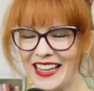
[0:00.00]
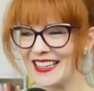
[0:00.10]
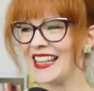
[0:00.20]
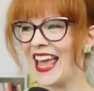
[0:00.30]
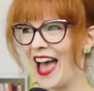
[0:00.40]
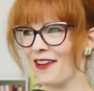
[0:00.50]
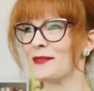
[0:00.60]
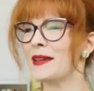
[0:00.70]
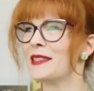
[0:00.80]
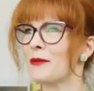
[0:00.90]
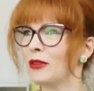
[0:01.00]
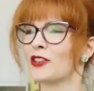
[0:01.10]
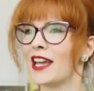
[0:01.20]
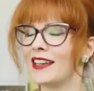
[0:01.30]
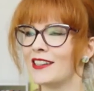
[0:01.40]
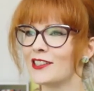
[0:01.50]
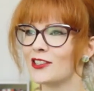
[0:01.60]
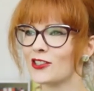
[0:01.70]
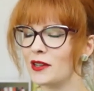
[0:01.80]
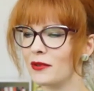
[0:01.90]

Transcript: Like, do they have to be in the blockchain industry